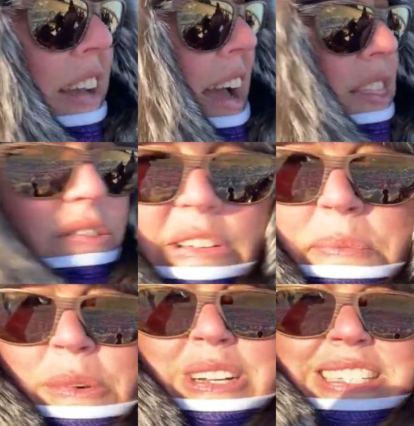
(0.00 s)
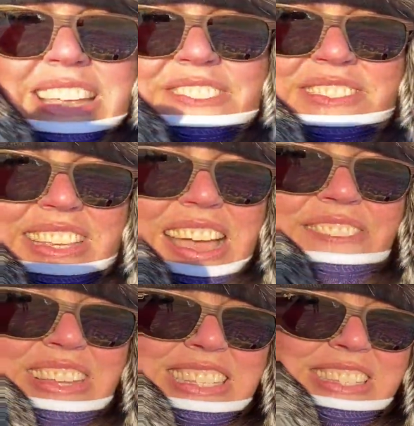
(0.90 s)
got 3 more teams
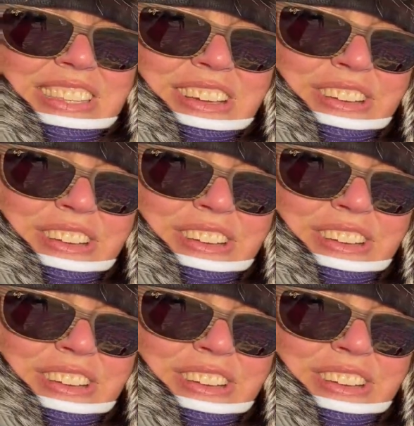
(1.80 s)
coming, so